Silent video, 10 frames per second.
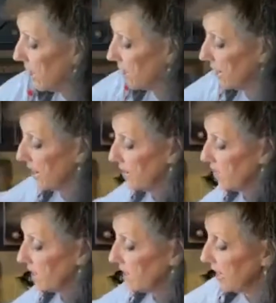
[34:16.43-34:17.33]
They got to
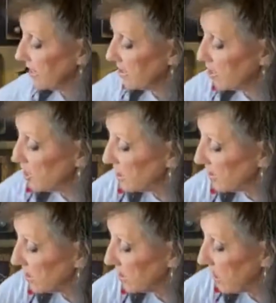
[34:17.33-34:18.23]
have a nice
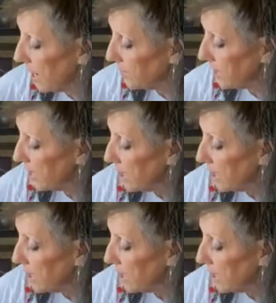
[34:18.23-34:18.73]
cheesy top.